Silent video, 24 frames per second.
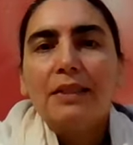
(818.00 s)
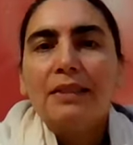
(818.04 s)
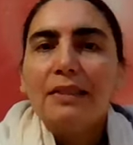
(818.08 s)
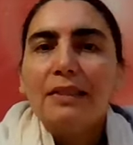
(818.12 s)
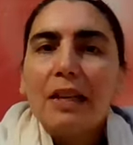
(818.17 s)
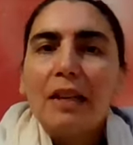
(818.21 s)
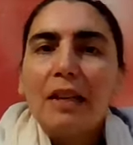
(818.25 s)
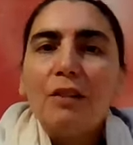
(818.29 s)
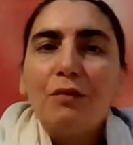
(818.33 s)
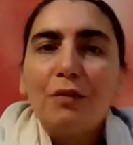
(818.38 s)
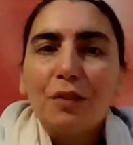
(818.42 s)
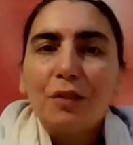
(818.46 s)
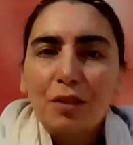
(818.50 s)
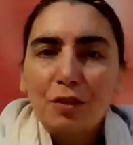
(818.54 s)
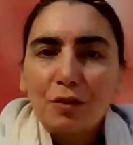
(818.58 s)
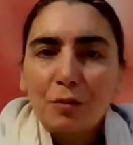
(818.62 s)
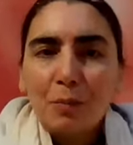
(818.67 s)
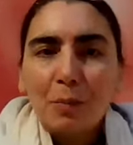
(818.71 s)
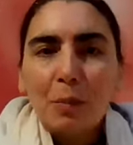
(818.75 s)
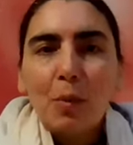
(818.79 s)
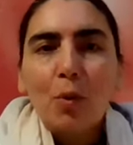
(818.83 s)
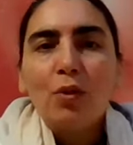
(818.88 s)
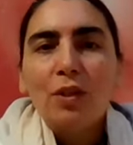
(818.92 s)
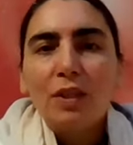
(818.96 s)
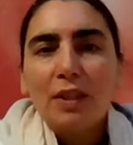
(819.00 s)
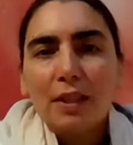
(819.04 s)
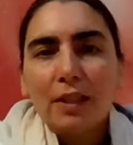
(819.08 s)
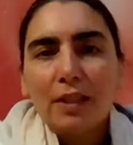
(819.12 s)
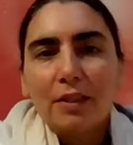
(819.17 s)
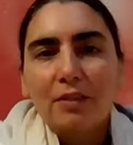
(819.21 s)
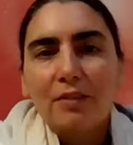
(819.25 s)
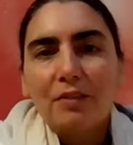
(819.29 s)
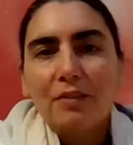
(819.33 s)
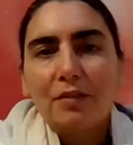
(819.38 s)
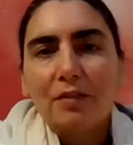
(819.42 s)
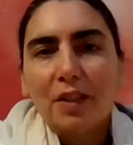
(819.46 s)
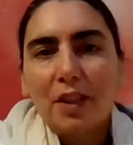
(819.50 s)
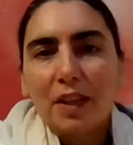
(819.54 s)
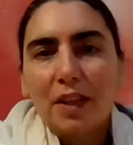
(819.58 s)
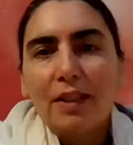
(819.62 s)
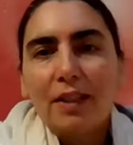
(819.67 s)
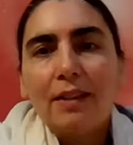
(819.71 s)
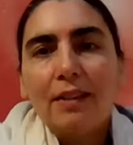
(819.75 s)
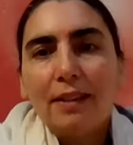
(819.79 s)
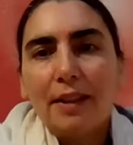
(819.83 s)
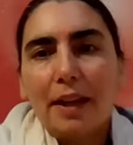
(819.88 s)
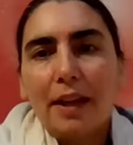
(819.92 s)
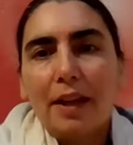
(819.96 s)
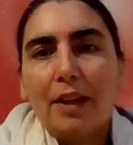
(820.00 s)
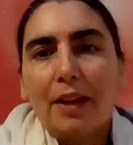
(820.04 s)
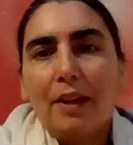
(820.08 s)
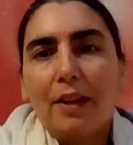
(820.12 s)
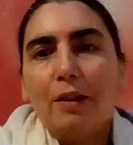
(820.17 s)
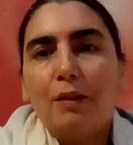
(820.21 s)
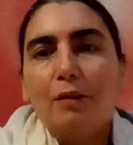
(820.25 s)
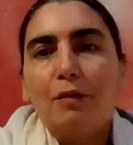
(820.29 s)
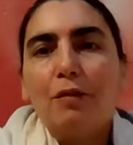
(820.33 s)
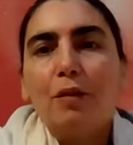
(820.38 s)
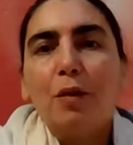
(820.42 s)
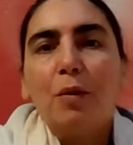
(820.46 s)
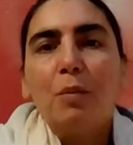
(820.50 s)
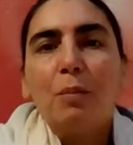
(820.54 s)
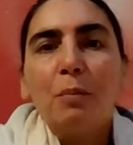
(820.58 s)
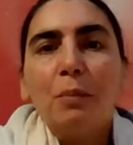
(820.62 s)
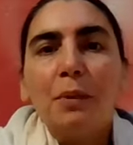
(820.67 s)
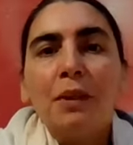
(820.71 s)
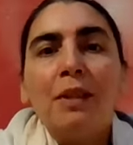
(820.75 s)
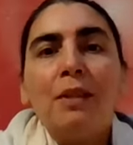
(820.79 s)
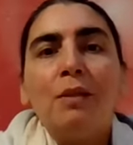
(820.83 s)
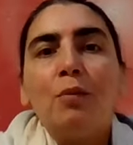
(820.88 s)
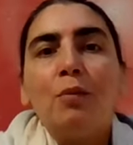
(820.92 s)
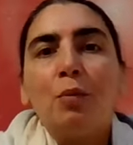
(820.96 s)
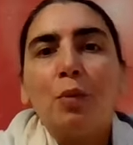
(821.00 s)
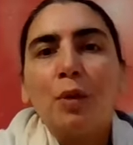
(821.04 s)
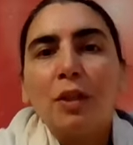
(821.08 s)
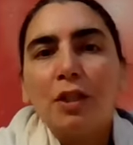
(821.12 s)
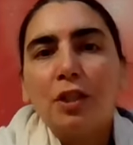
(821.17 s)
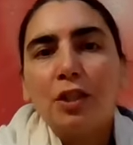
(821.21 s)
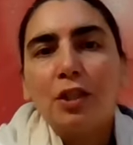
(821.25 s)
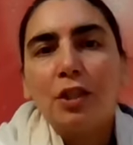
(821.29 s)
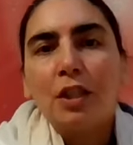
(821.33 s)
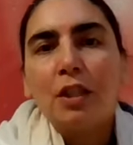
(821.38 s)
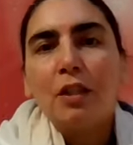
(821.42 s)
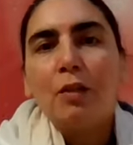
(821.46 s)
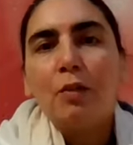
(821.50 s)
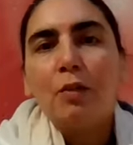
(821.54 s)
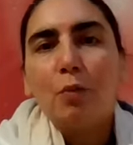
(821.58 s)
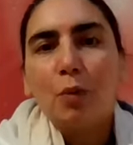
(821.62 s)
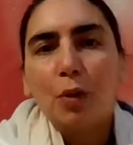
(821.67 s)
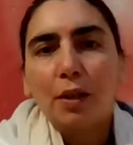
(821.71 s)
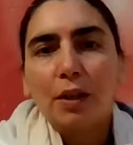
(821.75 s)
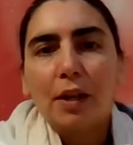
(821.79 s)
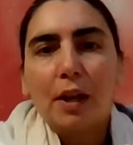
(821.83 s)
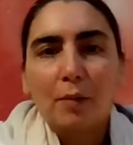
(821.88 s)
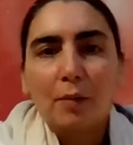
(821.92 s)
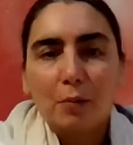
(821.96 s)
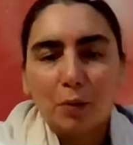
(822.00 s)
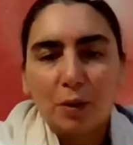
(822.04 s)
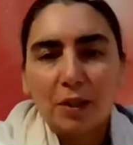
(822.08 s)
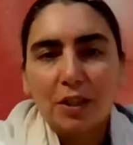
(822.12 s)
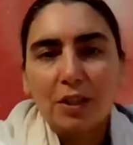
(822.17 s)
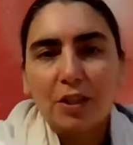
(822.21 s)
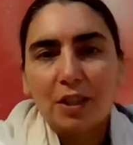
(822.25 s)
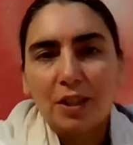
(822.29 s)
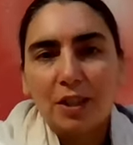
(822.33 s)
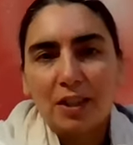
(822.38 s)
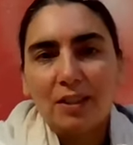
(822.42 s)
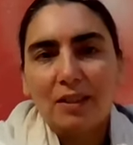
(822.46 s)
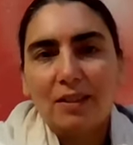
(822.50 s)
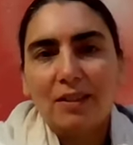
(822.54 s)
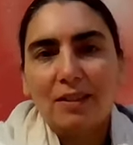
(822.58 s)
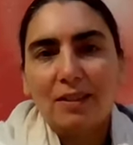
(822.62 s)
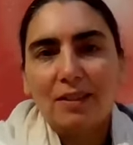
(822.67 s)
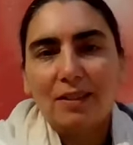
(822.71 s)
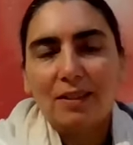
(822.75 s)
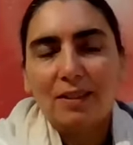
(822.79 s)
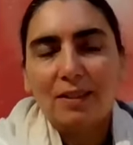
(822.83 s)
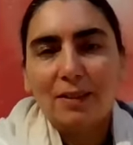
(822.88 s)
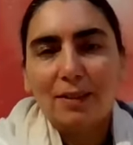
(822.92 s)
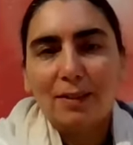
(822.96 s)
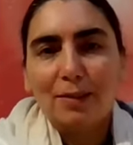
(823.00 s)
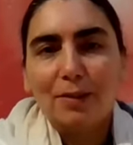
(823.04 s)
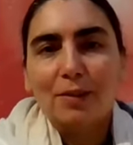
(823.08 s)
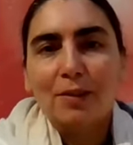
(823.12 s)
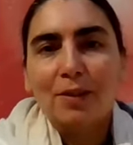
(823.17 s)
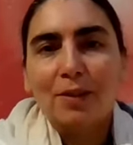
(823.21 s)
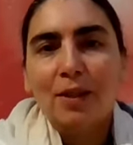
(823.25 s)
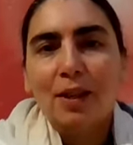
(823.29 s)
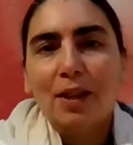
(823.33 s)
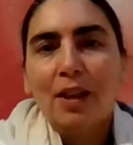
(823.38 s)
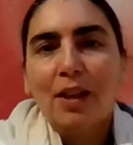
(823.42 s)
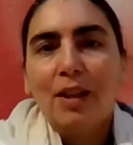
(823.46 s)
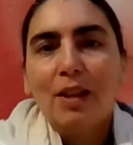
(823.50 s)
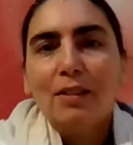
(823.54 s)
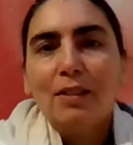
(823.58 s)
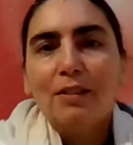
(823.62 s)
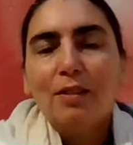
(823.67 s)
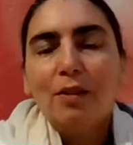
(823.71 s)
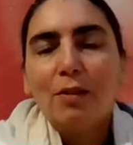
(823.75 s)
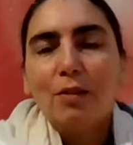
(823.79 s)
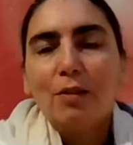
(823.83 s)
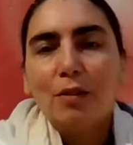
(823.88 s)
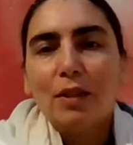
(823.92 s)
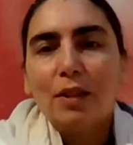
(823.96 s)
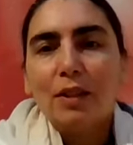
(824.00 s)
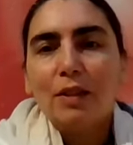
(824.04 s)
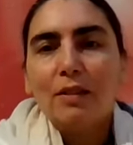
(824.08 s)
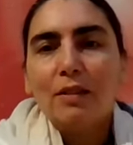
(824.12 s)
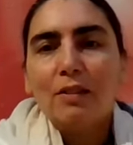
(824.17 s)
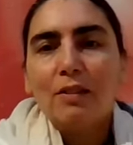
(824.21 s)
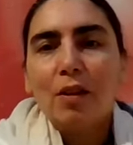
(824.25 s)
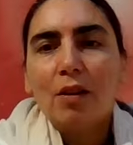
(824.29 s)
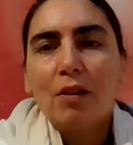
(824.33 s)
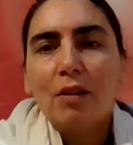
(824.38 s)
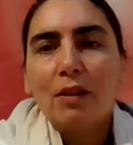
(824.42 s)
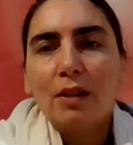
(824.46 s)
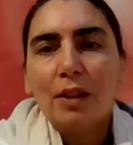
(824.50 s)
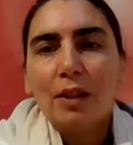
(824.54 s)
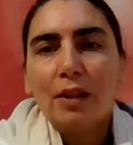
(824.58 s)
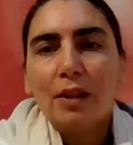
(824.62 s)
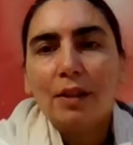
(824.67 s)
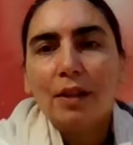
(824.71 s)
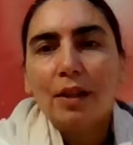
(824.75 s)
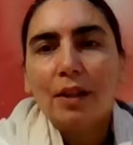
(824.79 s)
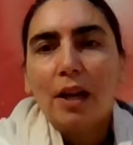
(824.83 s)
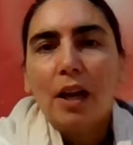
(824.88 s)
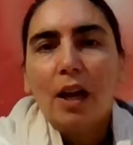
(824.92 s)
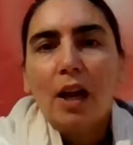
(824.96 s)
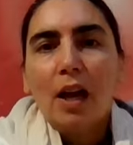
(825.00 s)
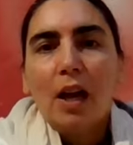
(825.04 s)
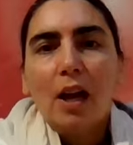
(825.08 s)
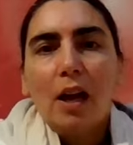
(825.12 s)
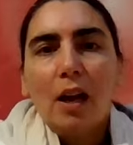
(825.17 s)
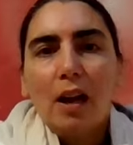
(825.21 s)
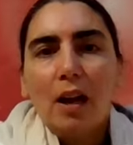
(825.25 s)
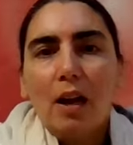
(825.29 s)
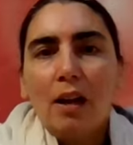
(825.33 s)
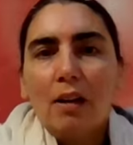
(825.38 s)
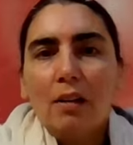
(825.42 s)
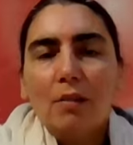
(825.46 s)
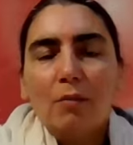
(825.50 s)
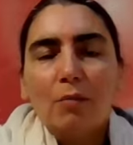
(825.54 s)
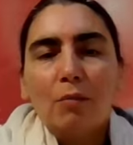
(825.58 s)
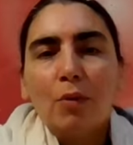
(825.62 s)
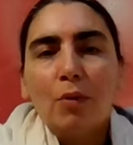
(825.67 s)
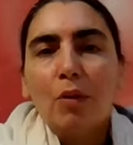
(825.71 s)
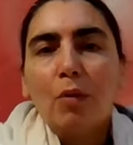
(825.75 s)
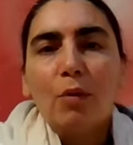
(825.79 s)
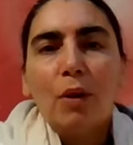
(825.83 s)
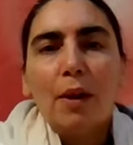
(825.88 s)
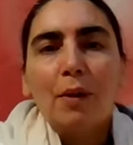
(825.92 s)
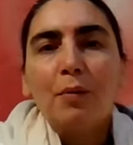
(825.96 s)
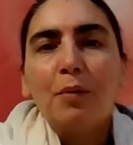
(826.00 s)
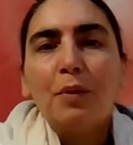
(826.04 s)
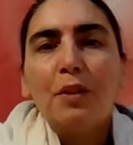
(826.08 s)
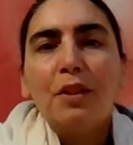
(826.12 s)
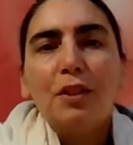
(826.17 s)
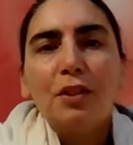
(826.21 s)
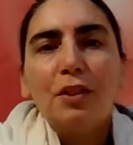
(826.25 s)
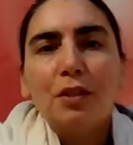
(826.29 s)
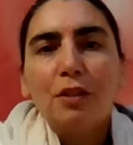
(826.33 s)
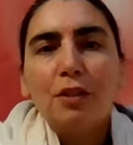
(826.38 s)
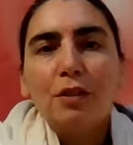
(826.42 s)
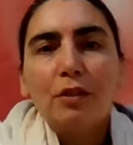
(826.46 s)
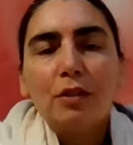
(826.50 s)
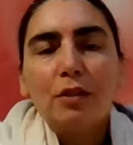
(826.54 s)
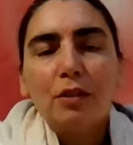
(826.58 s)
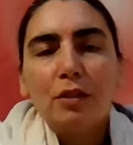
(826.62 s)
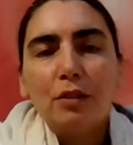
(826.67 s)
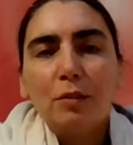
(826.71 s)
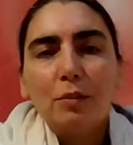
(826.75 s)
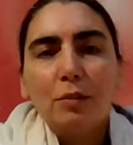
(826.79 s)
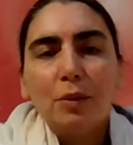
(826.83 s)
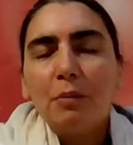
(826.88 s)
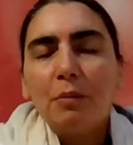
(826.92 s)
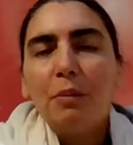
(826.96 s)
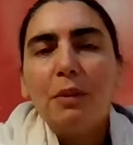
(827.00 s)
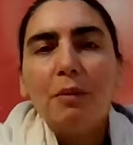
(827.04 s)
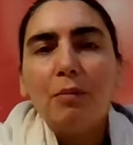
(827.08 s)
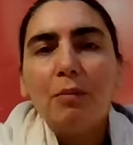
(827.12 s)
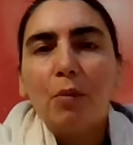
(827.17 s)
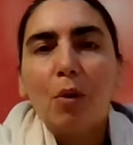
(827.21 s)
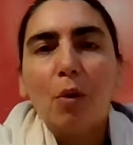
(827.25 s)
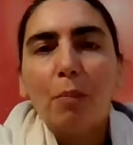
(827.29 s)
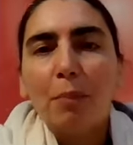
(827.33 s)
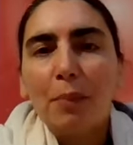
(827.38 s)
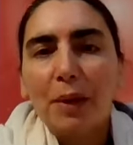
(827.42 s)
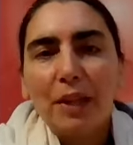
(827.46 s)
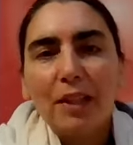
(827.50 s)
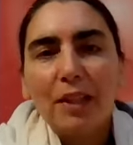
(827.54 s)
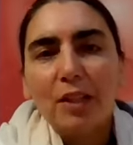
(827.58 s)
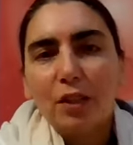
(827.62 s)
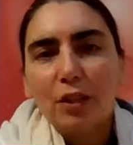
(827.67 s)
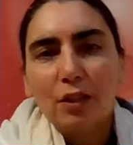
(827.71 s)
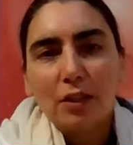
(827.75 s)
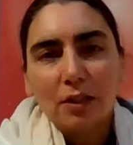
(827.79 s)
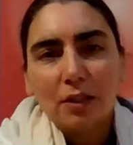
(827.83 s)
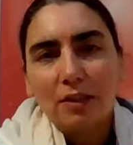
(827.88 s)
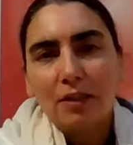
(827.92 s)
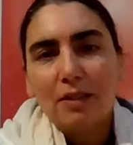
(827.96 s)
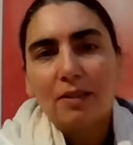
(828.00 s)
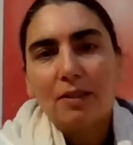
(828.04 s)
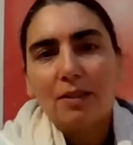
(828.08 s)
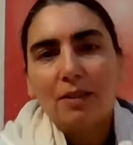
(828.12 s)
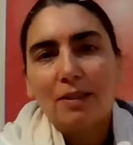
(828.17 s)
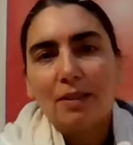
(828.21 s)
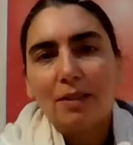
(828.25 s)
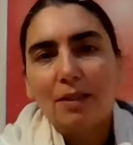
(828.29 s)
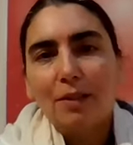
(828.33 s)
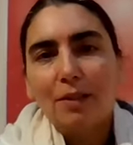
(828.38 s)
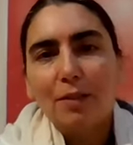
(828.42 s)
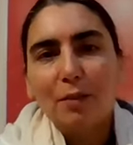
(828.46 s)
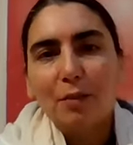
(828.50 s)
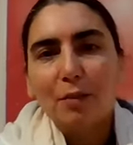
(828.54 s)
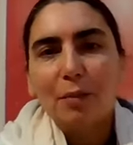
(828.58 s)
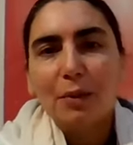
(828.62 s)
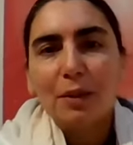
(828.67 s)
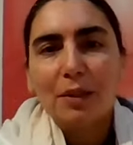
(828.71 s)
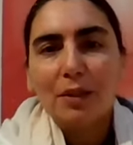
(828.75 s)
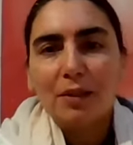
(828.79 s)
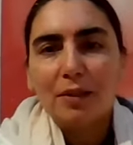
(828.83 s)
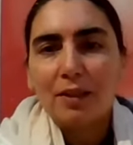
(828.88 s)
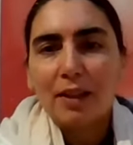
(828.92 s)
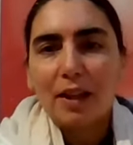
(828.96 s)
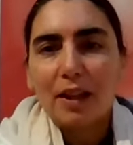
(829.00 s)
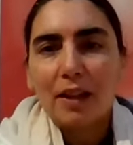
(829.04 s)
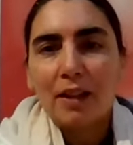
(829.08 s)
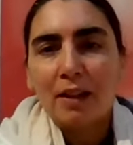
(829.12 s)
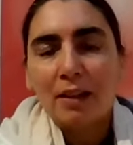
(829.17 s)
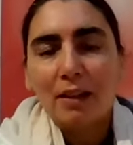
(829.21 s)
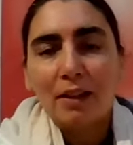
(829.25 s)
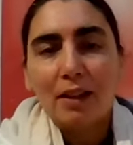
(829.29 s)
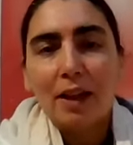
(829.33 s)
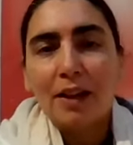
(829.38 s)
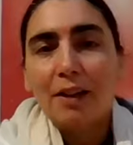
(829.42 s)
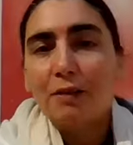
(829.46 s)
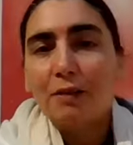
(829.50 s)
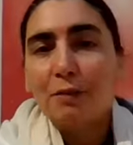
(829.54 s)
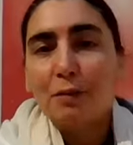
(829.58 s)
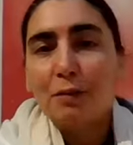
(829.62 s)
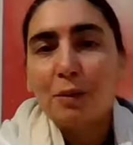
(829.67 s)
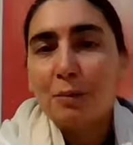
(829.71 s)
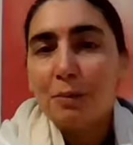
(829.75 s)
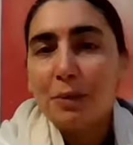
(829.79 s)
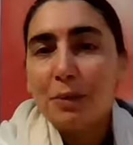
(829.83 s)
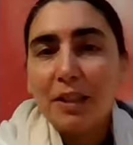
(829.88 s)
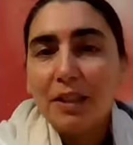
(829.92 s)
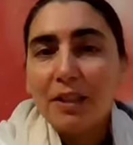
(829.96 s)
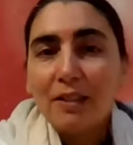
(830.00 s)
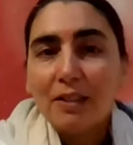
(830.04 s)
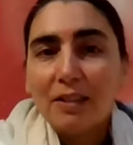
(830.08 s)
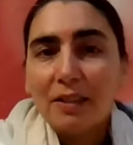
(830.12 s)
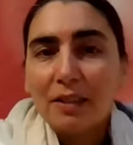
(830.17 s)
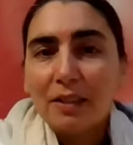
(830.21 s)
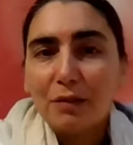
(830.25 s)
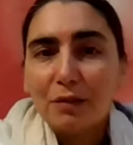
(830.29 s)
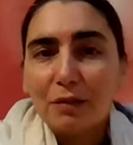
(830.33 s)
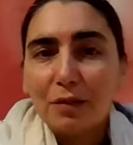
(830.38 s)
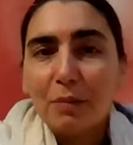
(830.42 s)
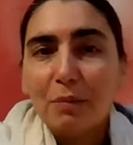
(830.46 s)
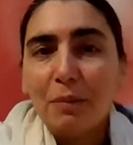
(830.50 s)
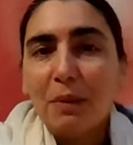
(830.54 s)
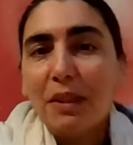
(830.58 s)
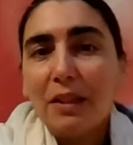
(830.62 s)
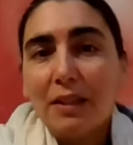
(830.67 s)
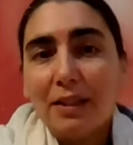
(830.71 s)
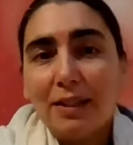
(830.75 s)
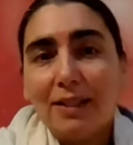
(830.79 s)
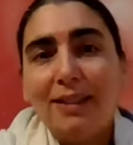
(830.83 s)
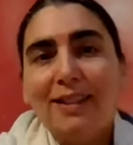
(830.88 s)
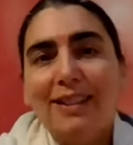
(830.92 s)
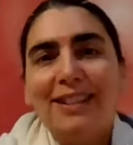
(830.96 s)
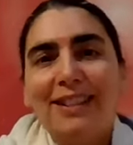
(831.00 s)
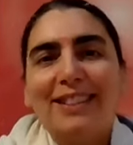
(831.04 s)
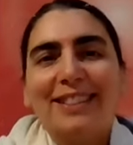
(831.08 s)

selfish motive in there for me wishing what I'm wishing. No, so it's not that, I wish you would be more patient, you know, because then life would be easier for me.